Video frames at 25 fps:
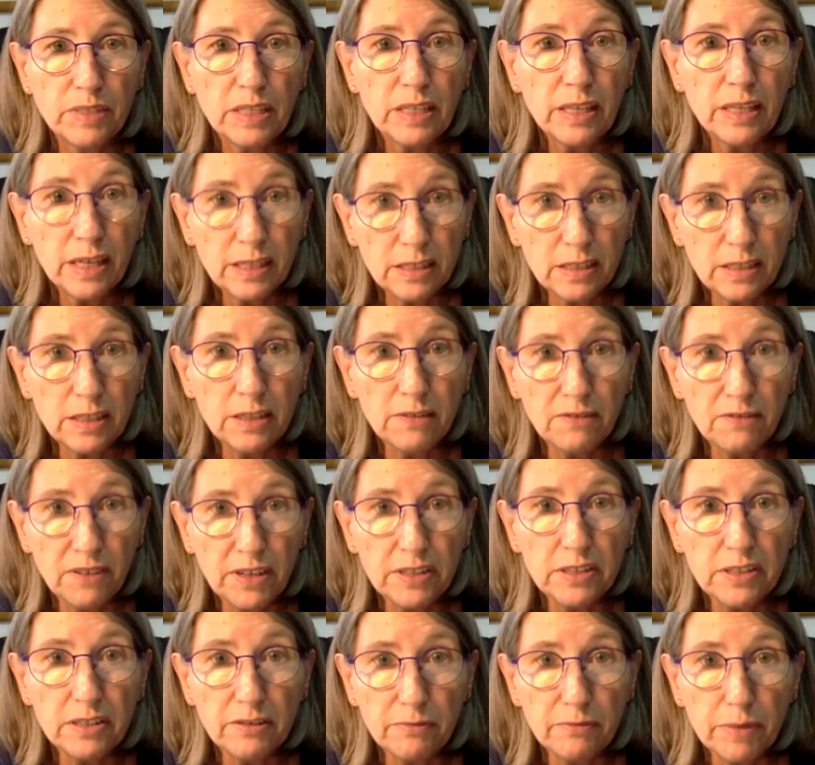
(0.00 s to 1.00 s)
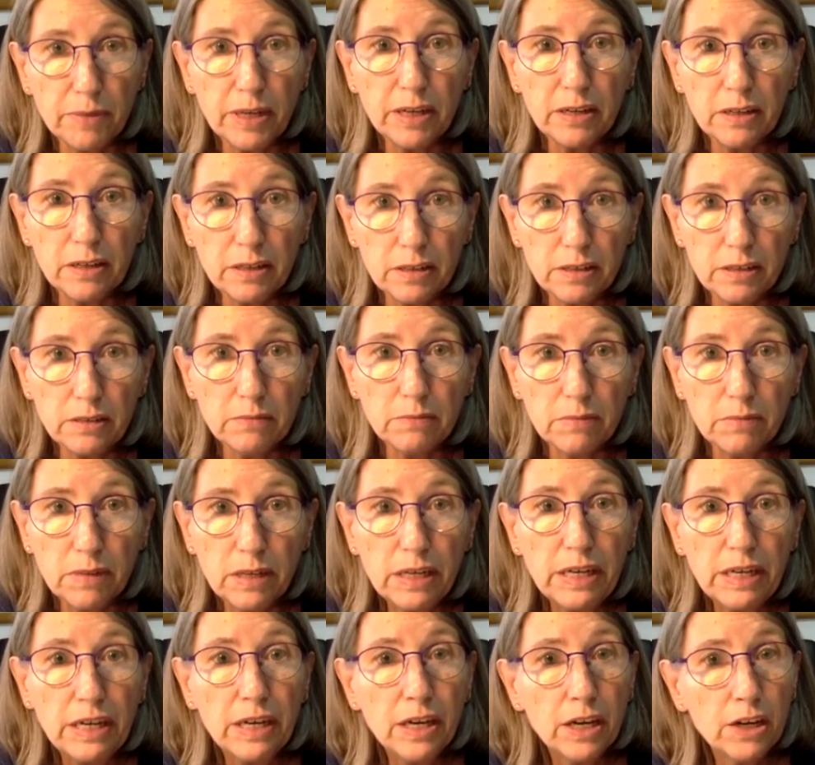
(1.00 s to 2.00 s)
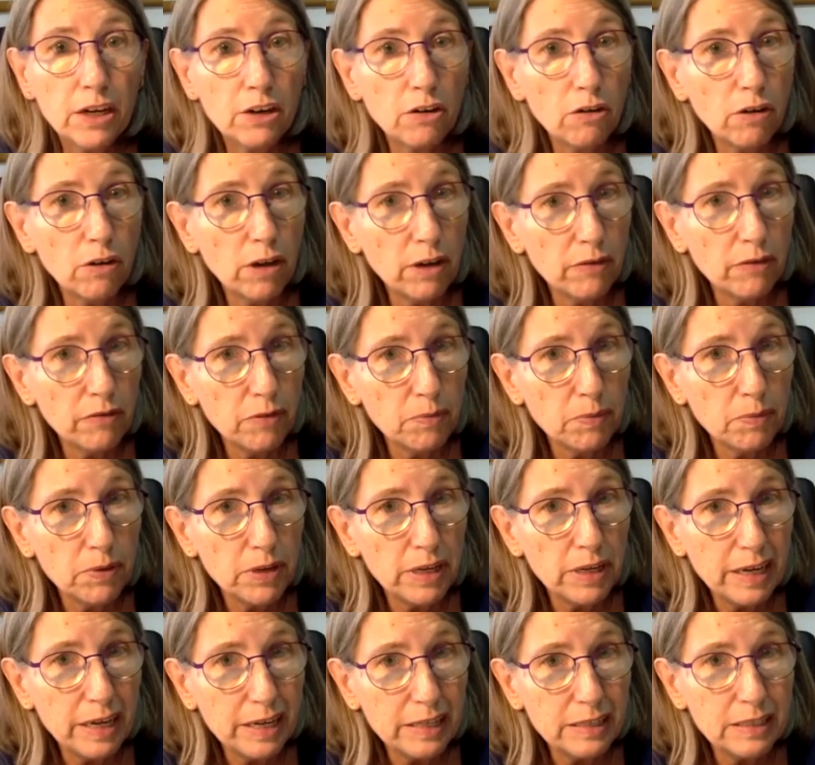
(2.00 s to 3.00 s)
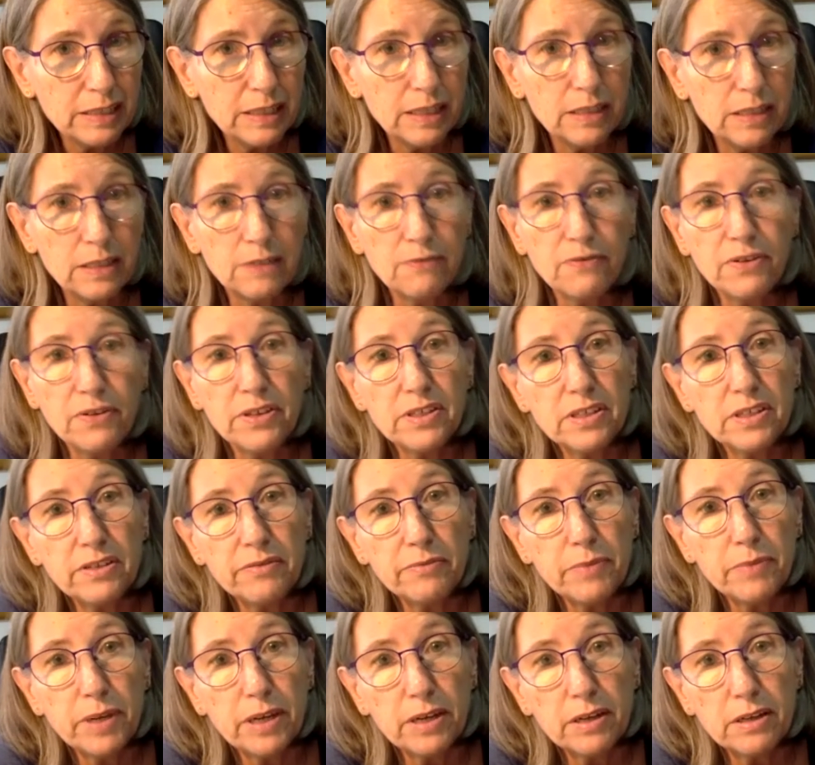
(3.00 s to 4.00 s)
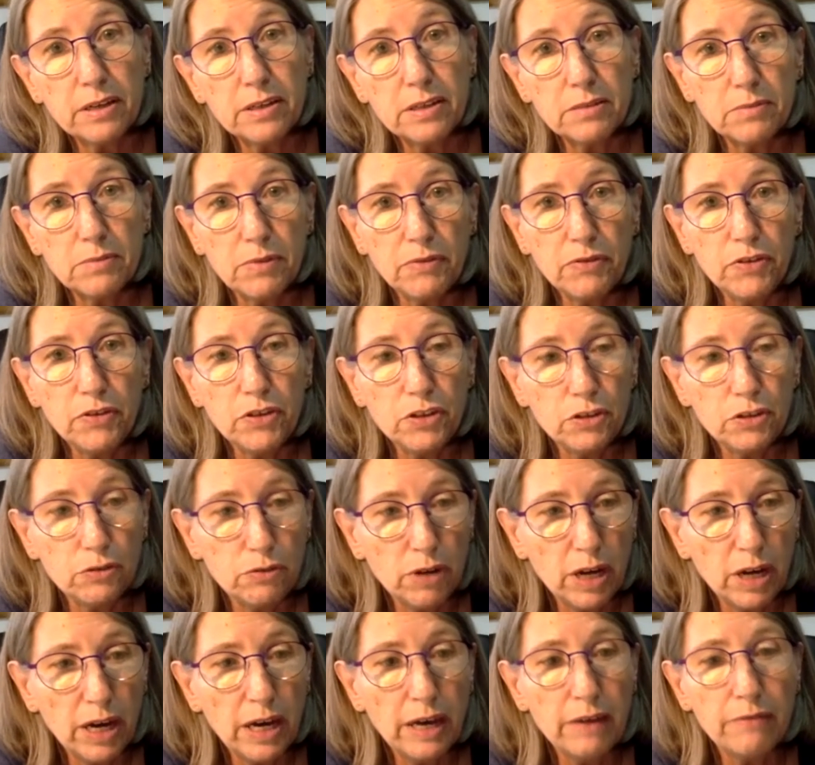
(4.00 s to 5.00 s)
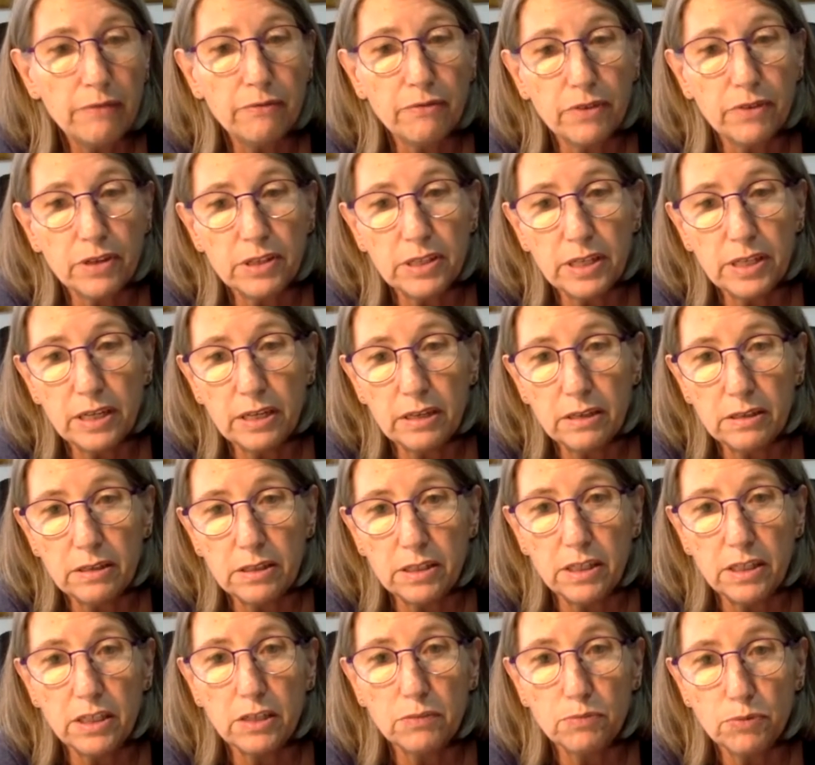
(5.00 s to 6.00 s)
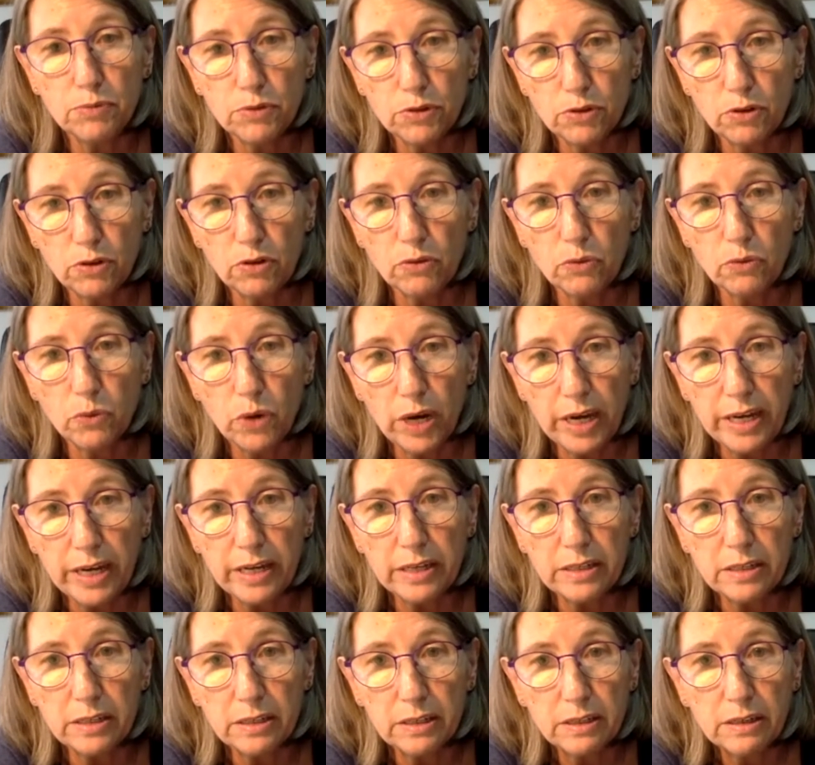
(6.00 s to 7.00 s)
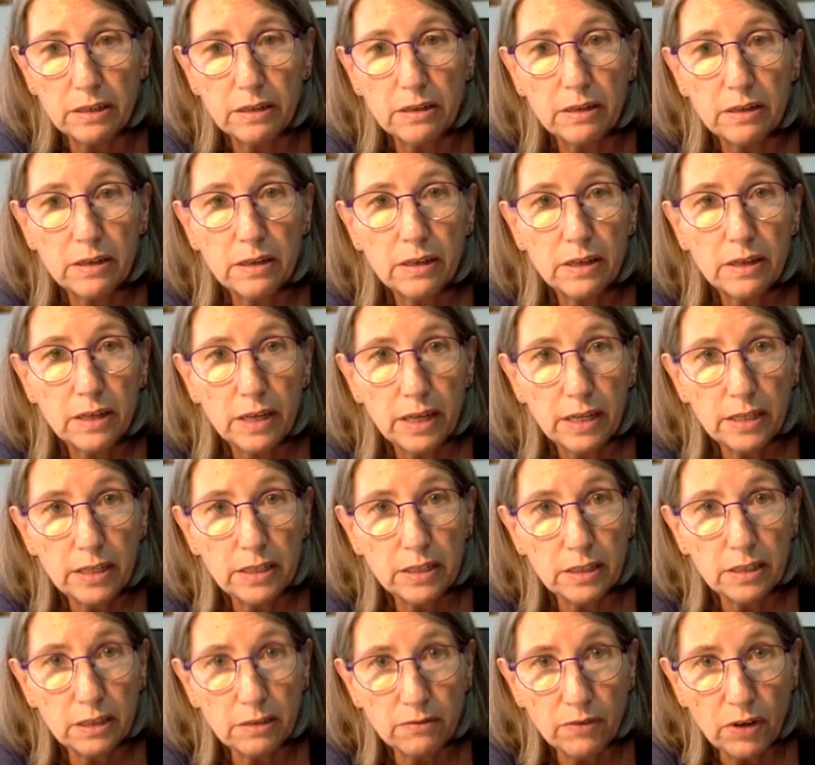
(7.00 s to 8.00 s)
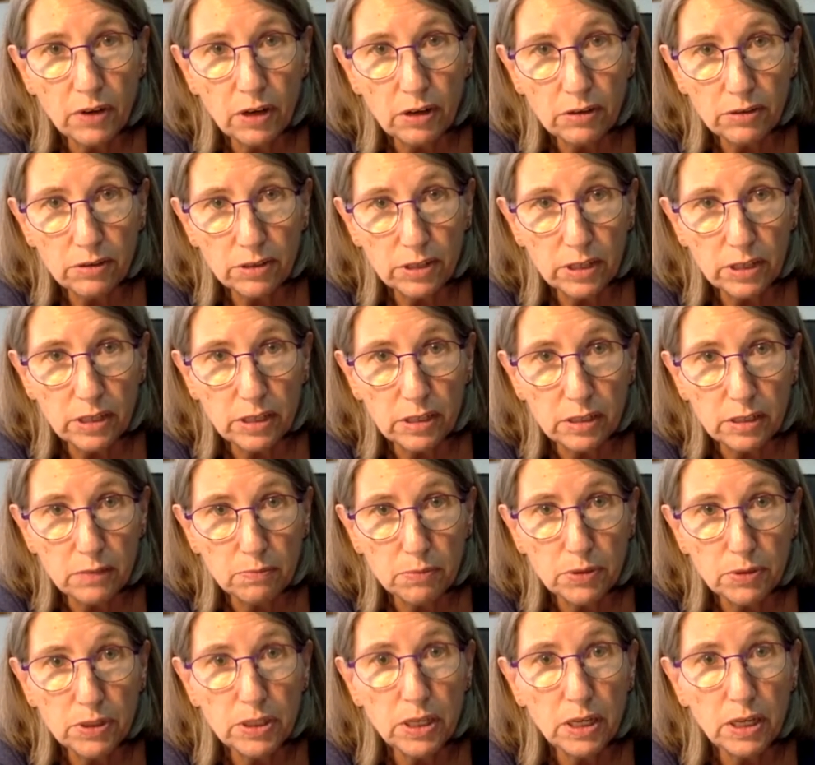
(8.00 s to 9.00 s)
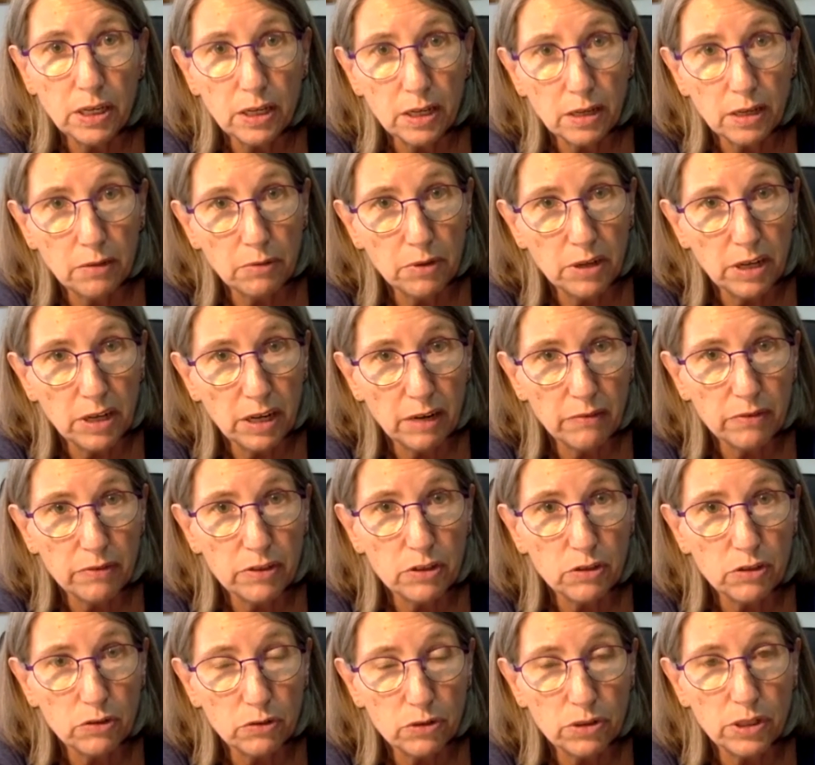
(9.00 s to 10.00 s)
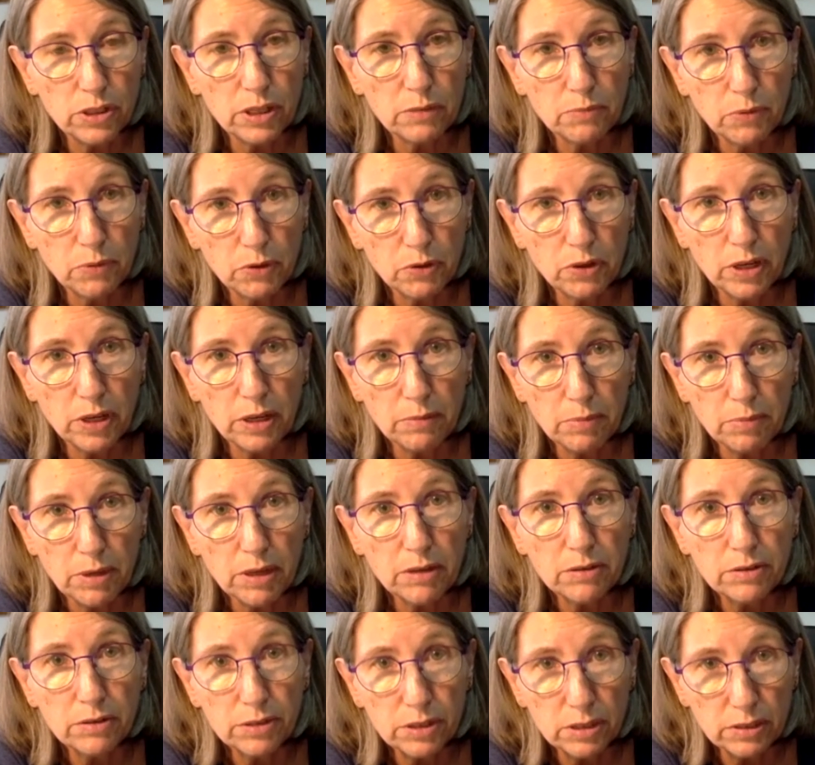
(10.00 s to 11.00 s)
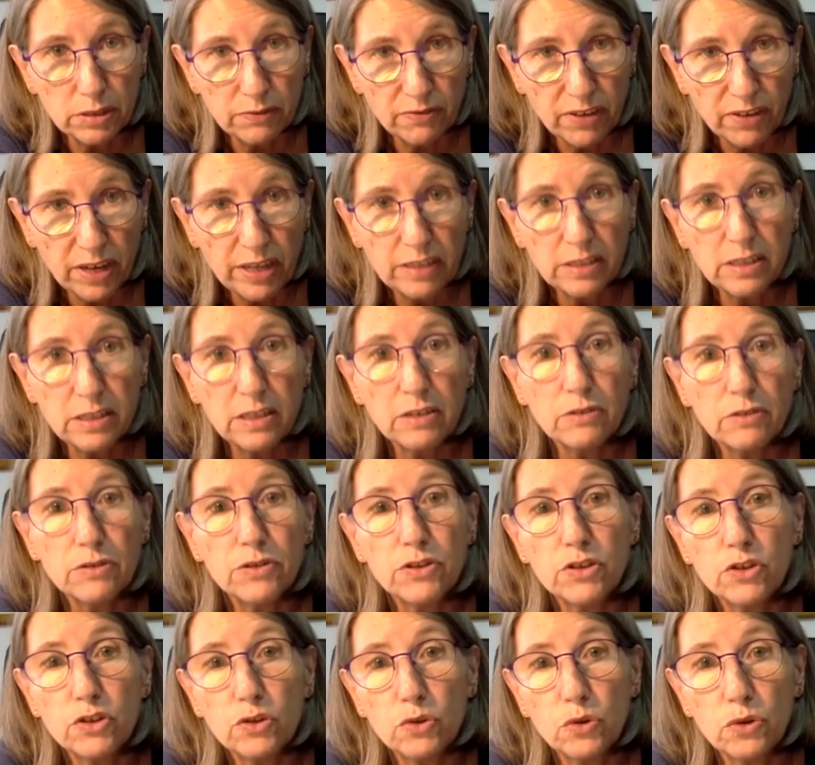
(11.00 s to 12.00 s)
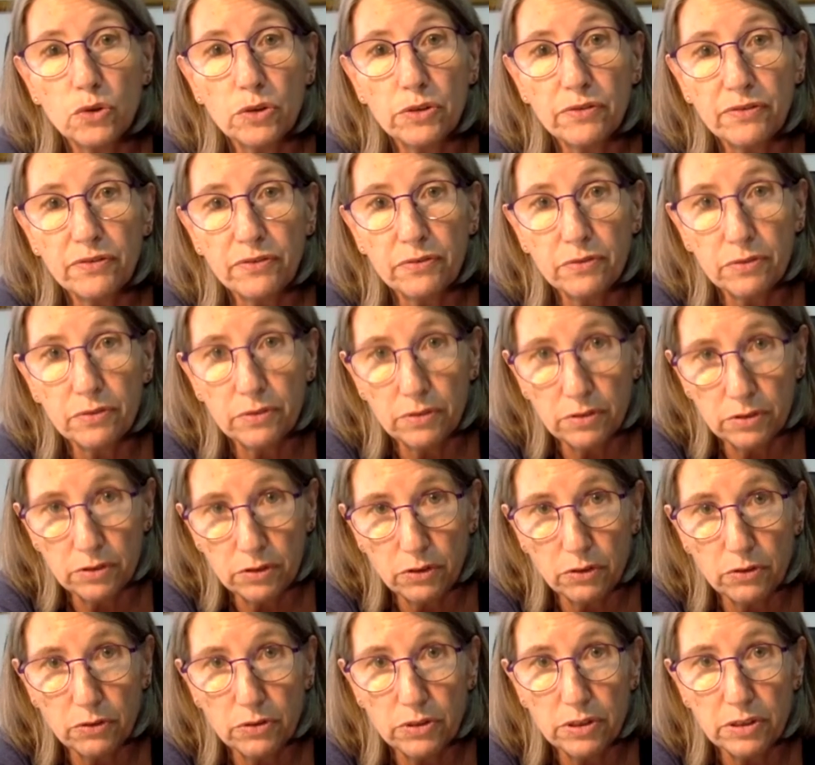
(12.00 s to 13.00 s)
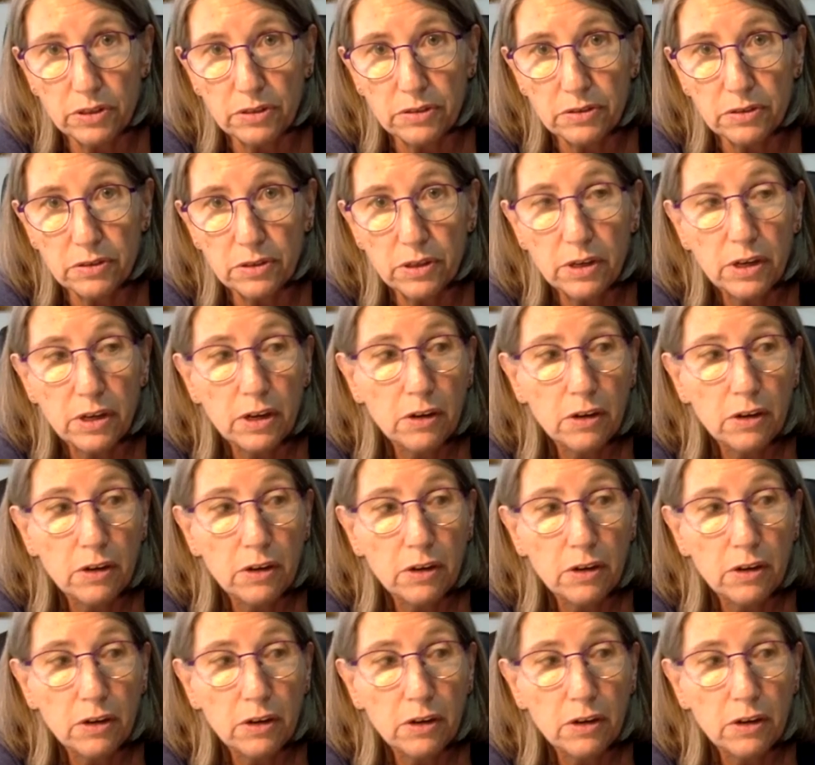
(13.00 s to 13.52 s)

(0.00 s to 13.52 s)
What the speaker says: That's a defensive mechanism. Not everybody has that defensive mechanism. If you do have a tendency to put on weight, it's an advantage, particularly when you have a toxic body, because those fat cells store the toxins.